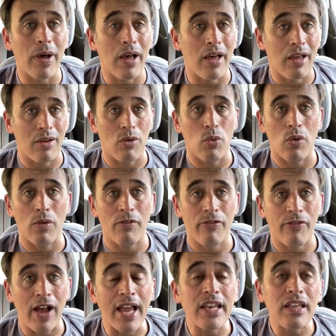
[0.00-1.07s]
uh,
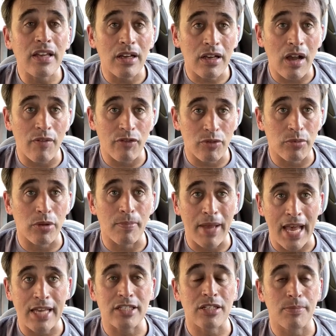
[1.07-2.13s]
finding a comfortable
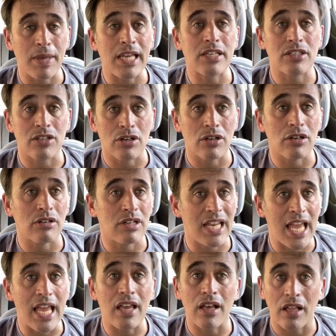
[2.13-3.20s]
mask makes your
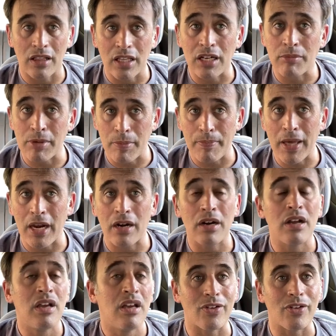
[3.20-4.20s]
day a little bit better.